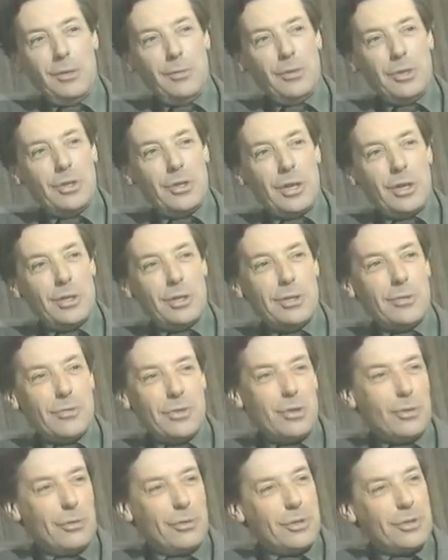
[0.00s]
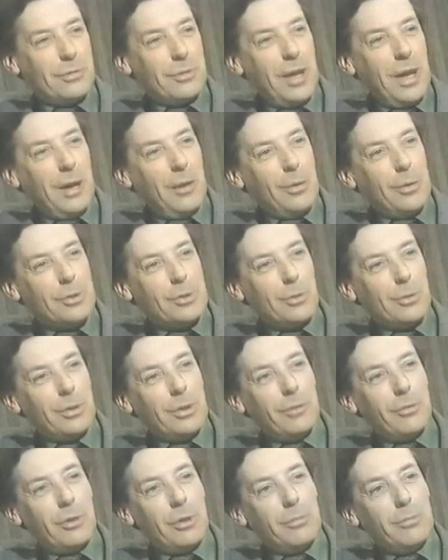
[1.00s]
Distinctions of sorts of language or
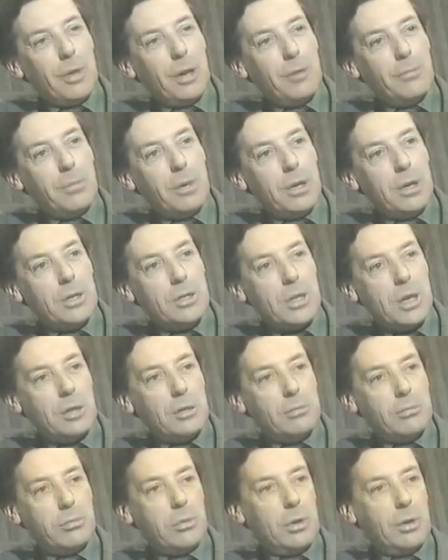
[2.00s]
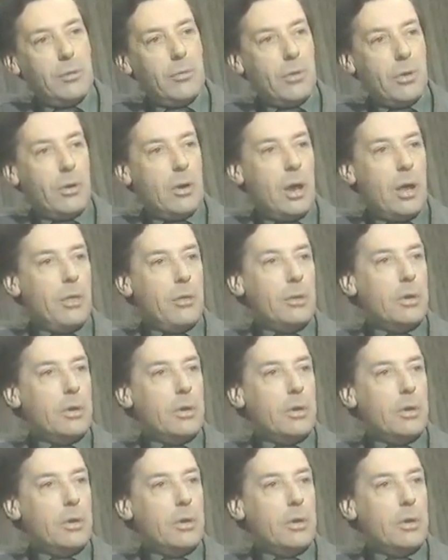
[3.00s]
whatever it may be. He said, whatever there are